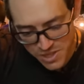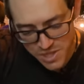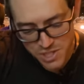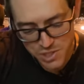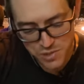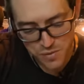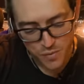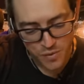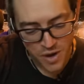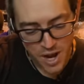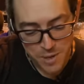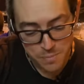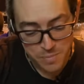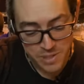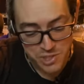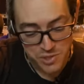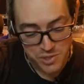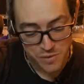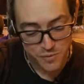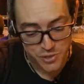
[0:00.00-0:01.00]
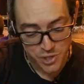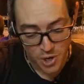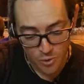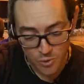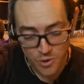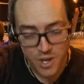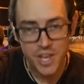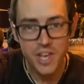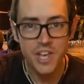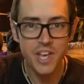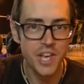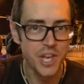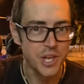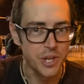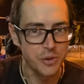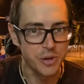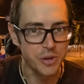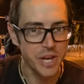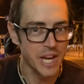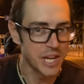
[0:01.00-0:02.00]
these fried bits of dough,
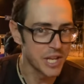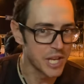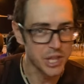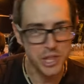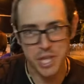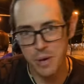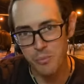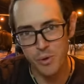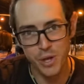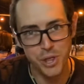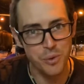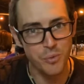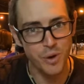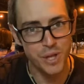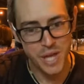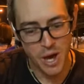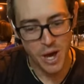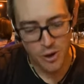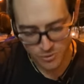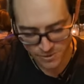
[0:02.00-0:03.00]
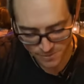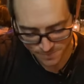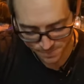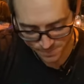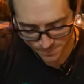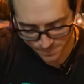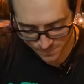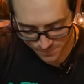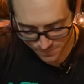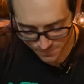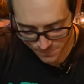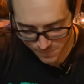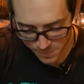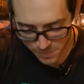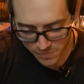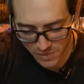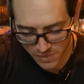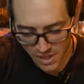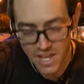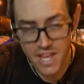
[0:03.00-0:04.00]
you can get them with or without.
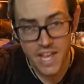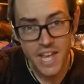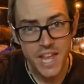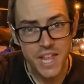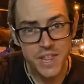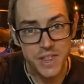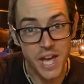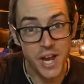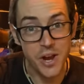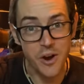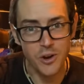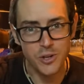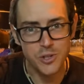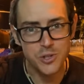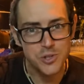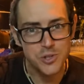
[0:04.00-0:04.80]
They are